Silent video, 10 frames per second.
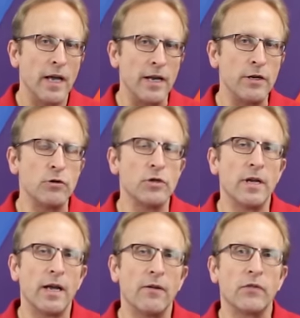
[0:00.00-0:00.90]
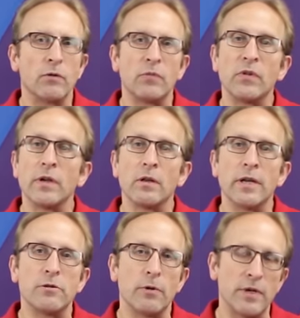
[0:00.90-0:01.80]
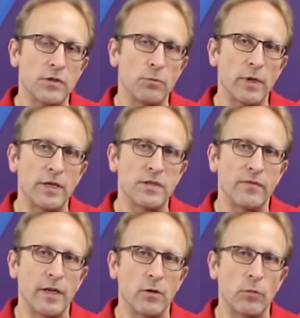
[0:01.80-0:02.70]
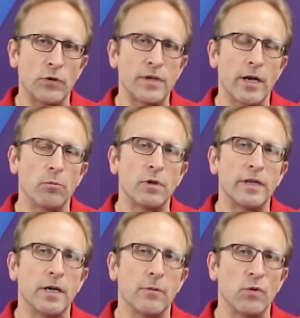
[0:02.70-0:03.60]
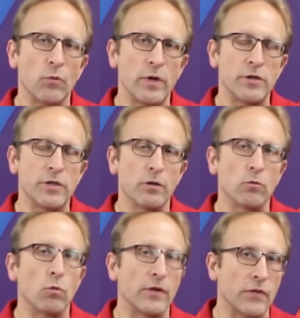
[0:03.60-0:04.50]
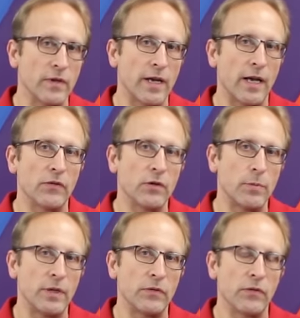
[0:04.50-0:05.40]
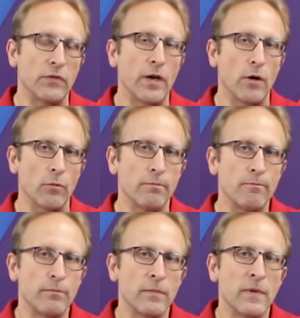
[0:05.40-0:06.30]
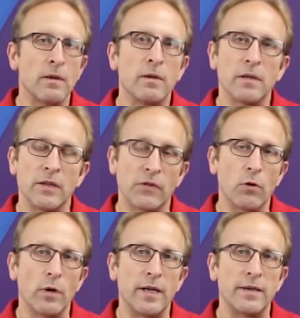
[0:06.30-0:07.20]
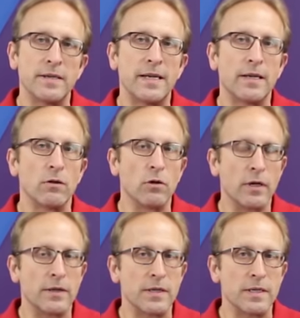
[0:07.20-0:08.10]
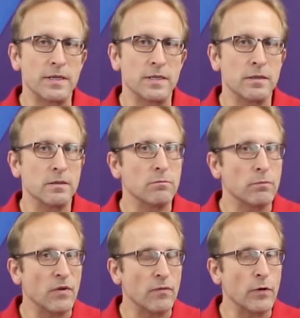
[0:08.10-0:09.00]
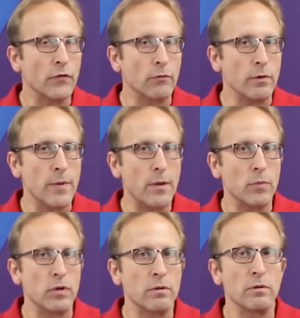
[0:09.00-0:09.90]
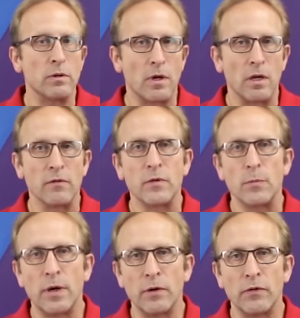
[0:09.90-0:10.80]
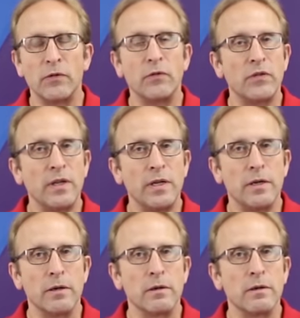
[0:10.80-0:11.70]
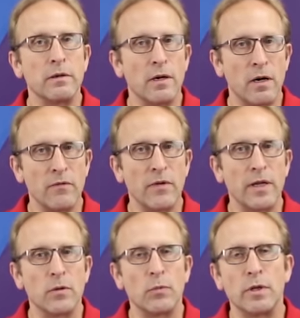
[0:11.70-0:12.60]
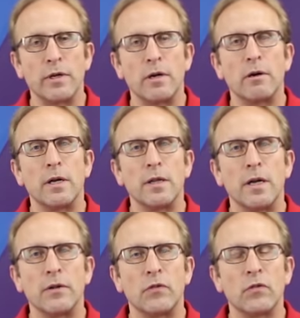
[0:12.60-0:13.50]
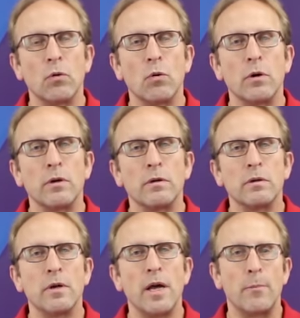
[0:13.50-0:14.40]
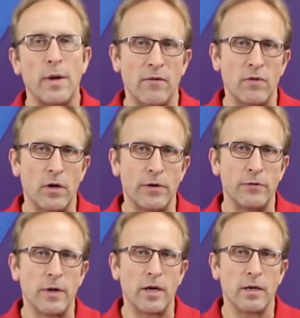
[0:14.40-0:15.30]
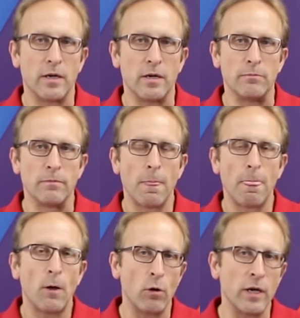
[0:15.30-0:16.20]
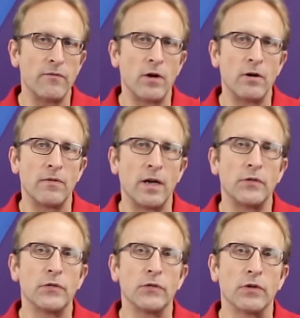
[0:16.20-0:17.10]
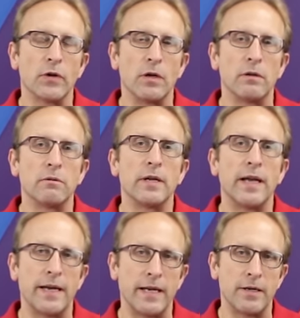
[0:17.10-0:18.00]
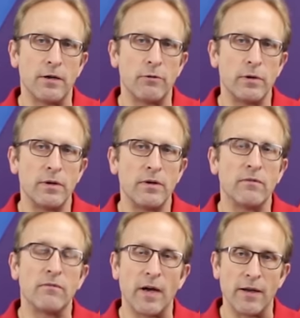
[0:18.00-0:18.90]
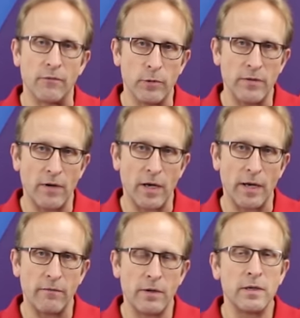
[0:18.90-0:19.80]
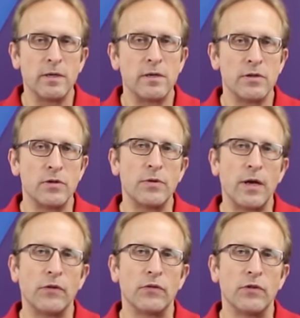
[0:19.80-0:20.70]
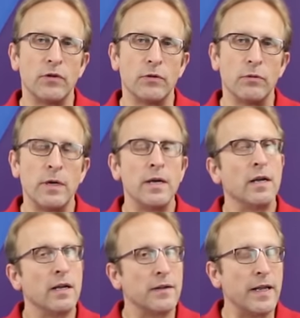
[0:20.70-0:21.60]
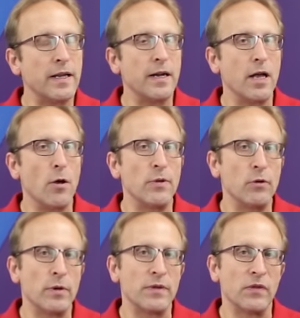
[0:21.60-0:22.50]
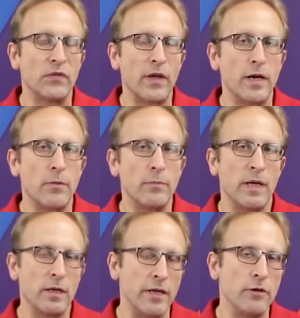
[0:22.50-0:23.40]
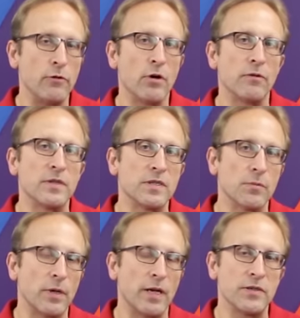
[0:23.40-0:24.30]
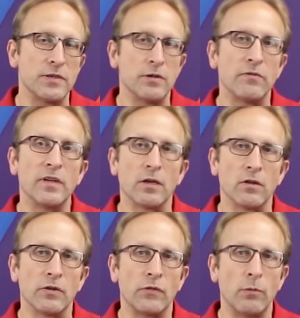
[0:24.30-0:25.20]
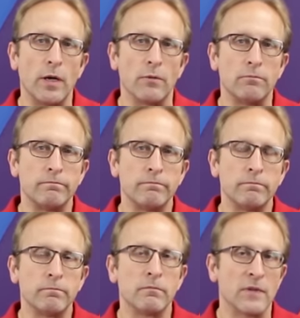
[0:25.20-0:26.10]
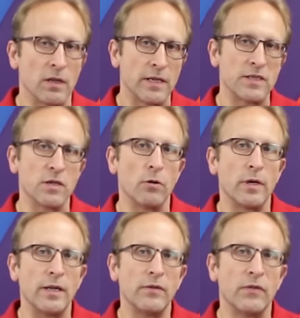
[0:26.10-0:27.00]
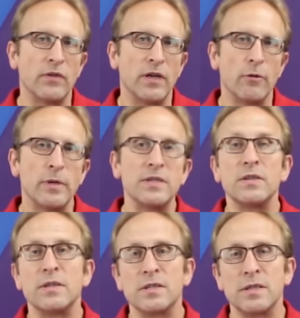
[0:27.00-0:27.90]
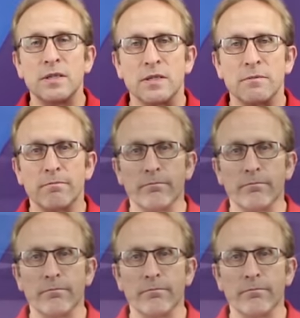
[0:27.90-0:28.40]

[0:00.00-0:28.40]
and you should have some single edge razor blades available to help clean up the windshield once the gasket piece is out. Let's go ahead and take a look at this, but first remember all of the parts you see here are available in our online store at bavauto.com or give our advisors a call at 800 535 2002 and they can help you with the setup and let you know if this applies to your vehicle as well. Now let's go ahead and see how easy this is.